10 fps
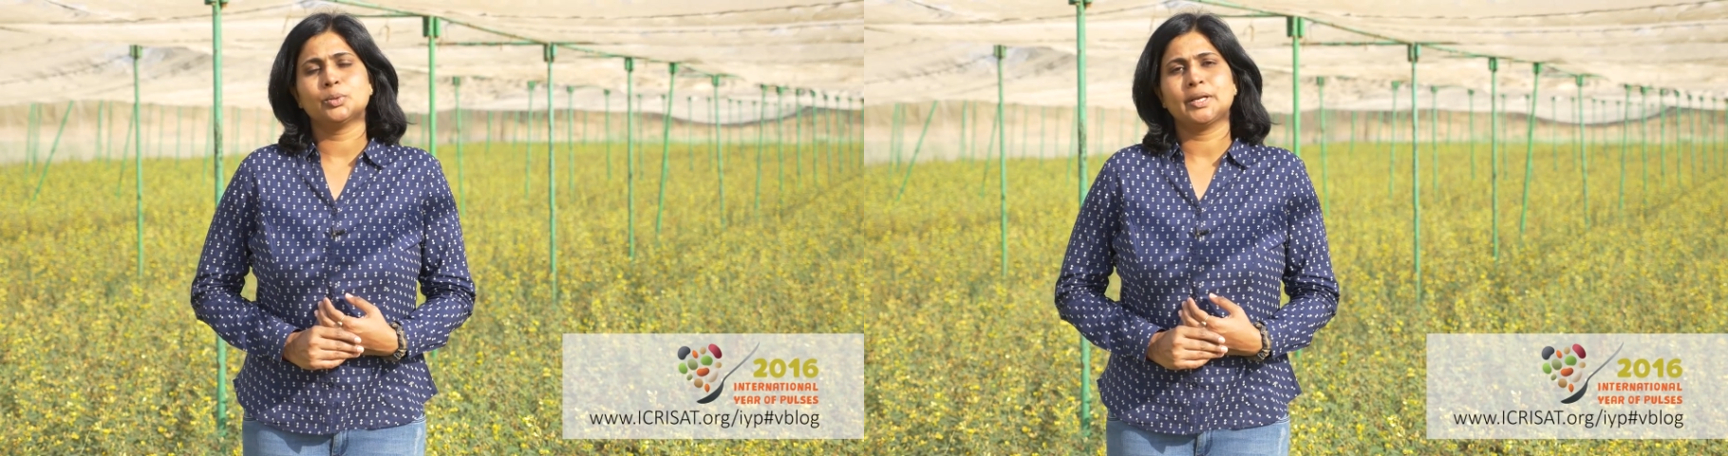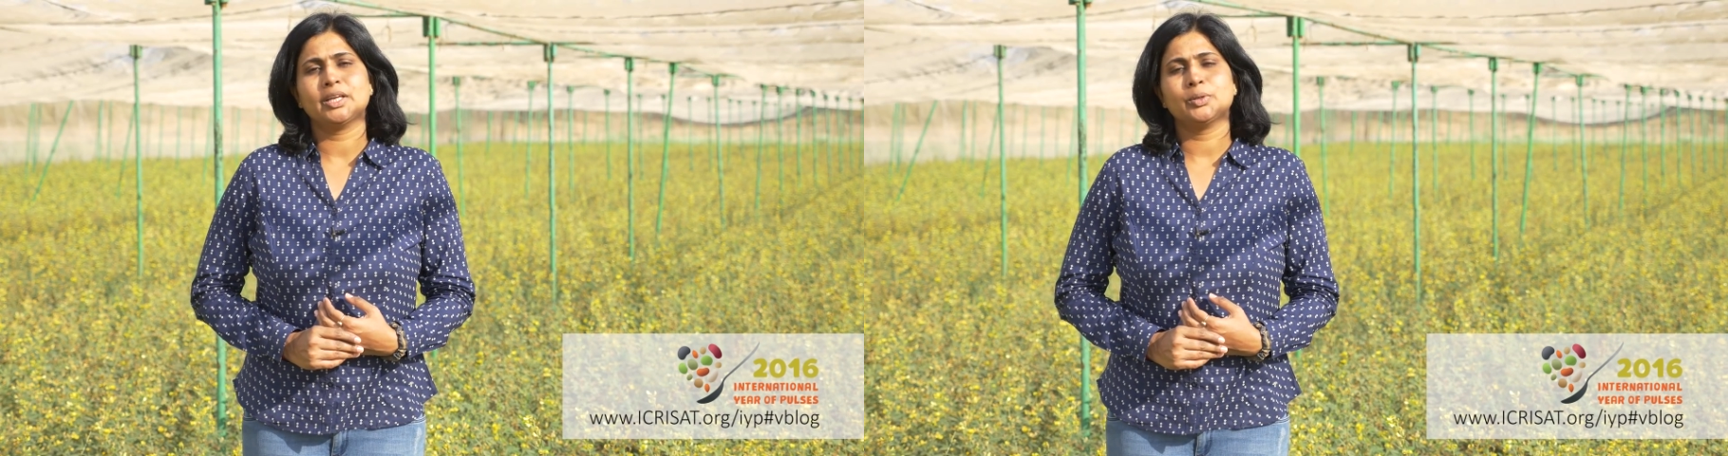
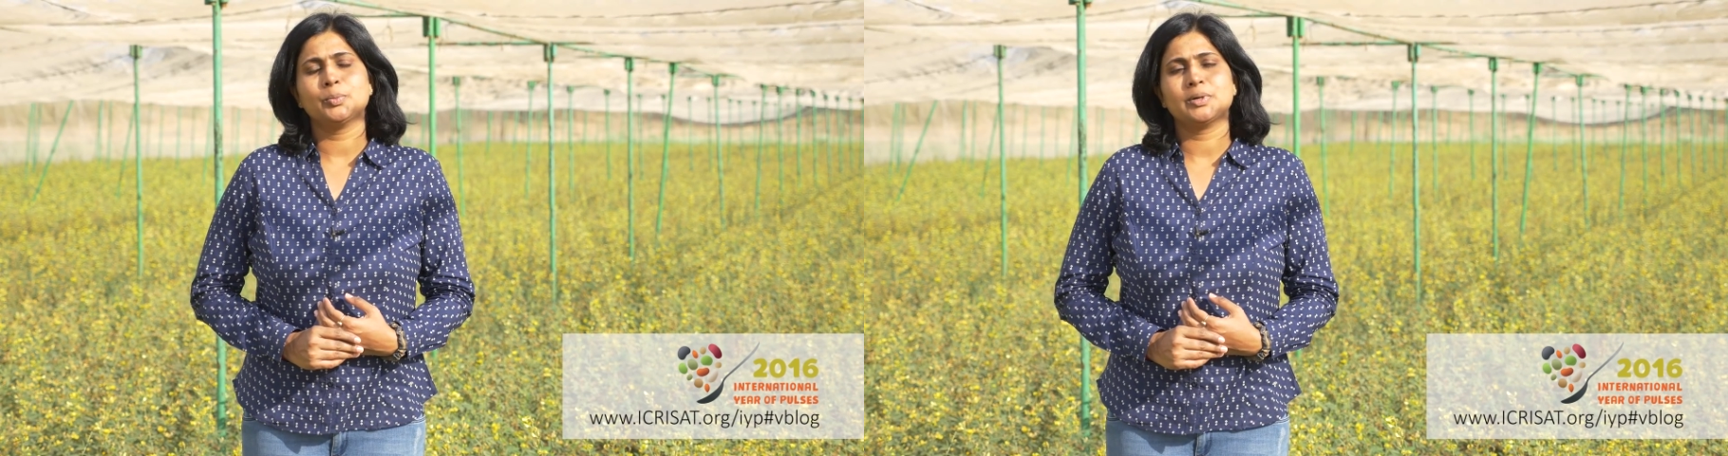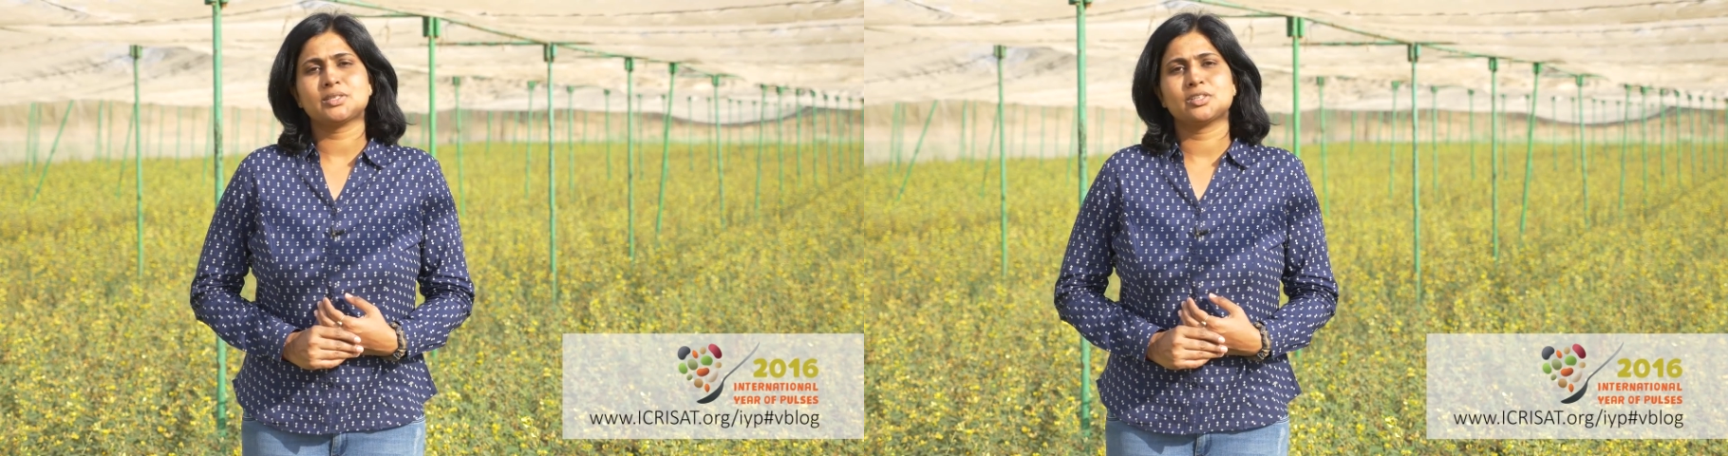22
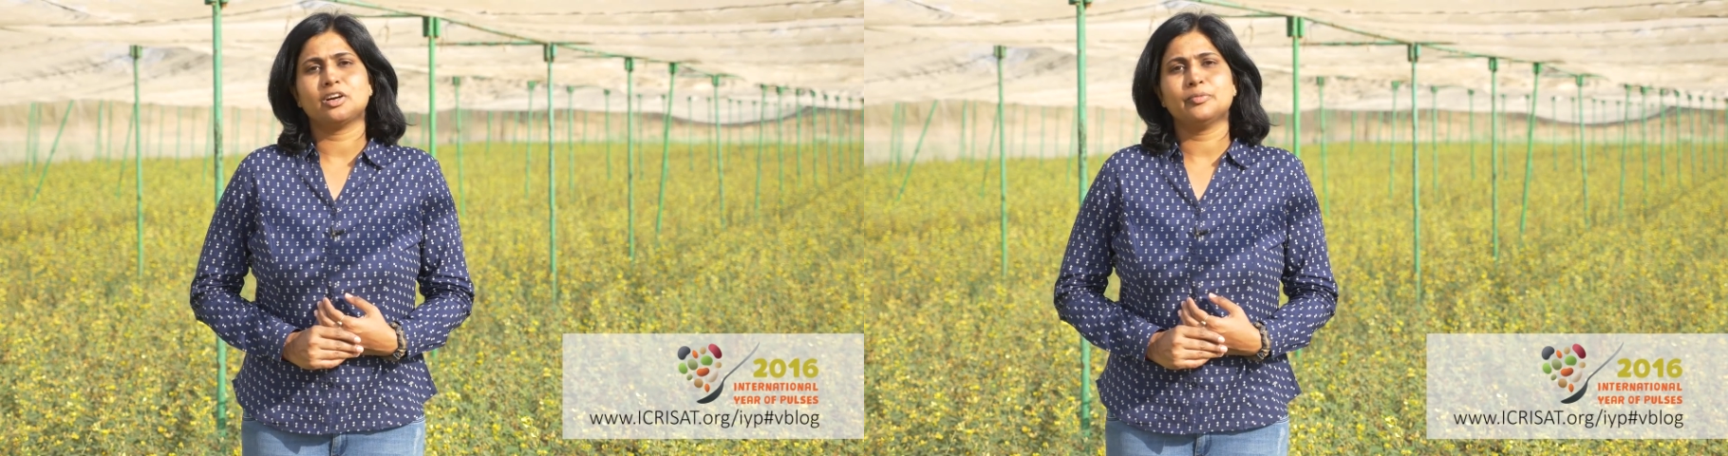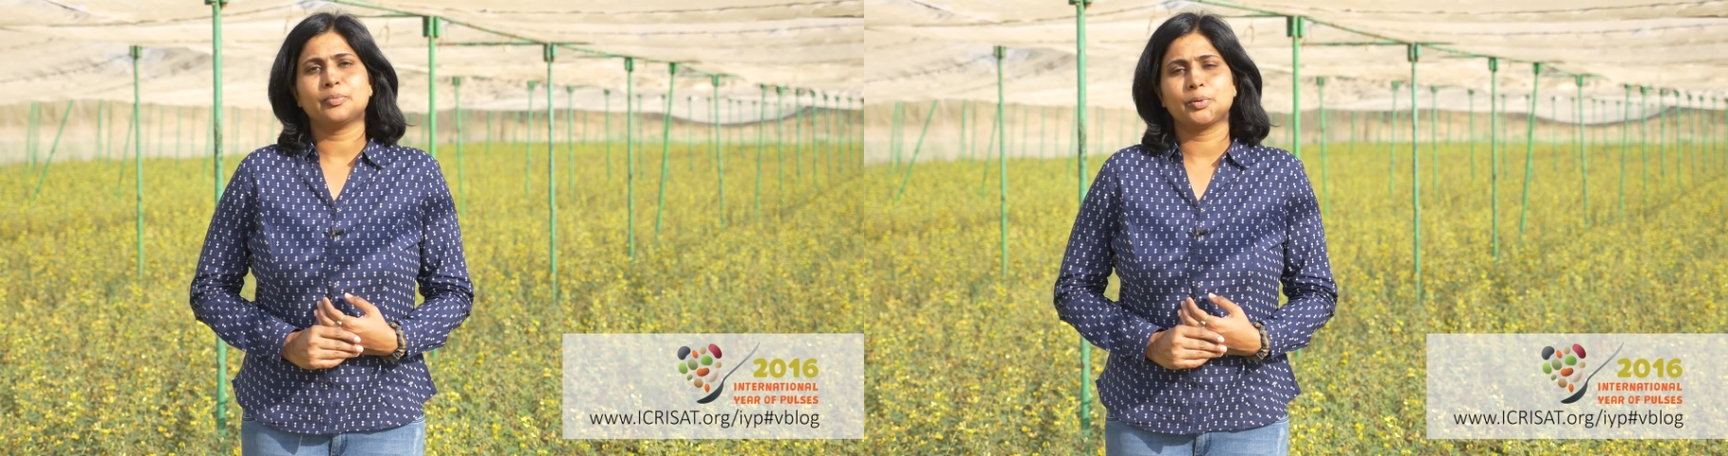percent
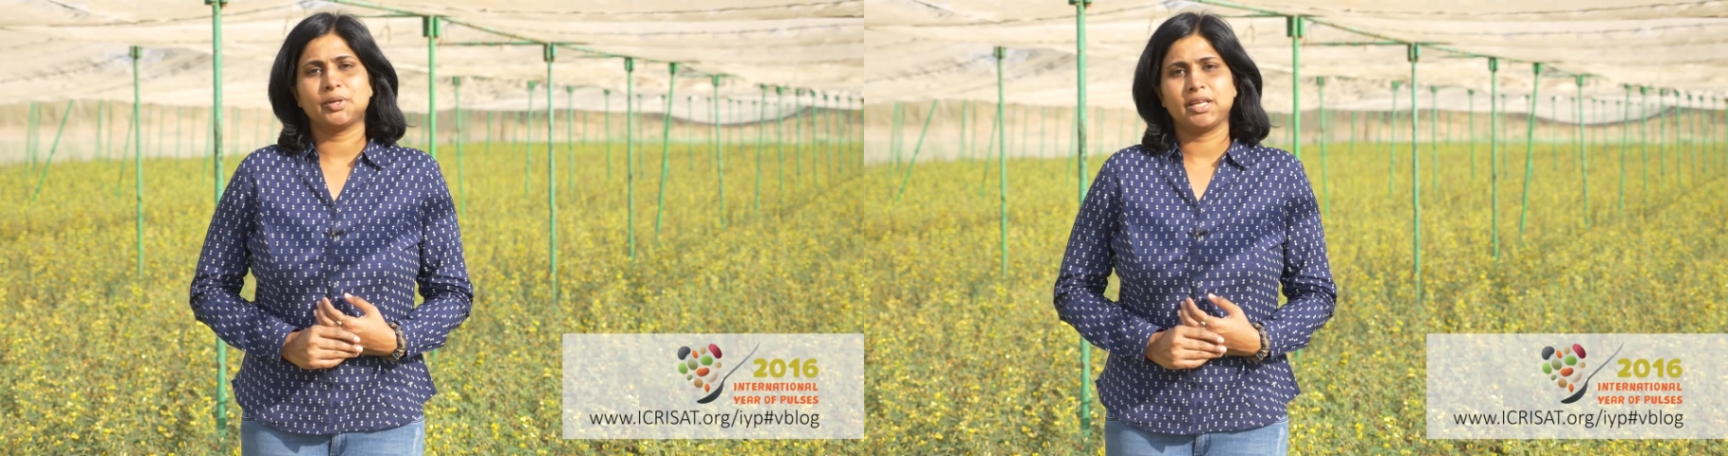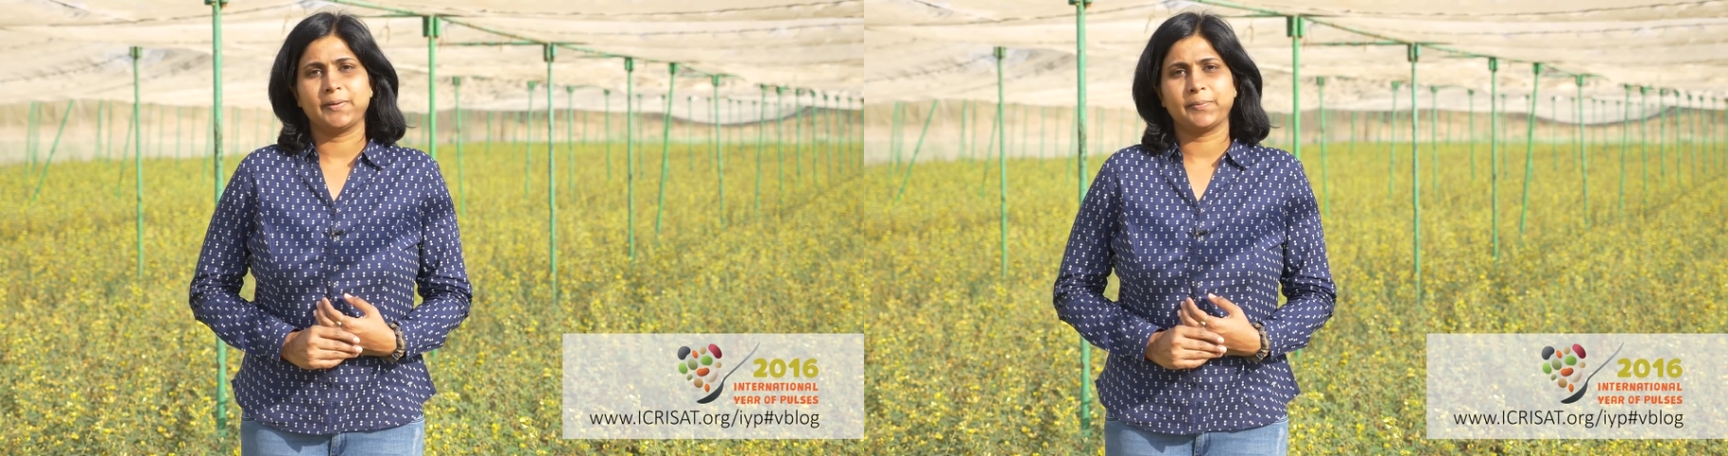of
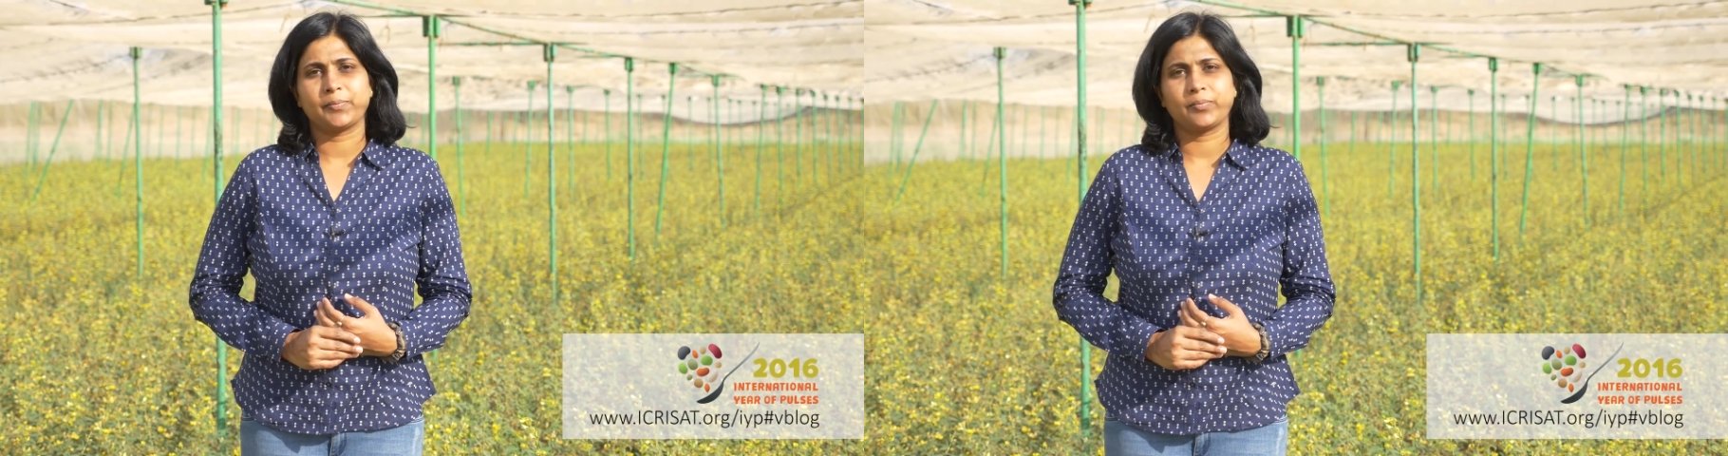protein.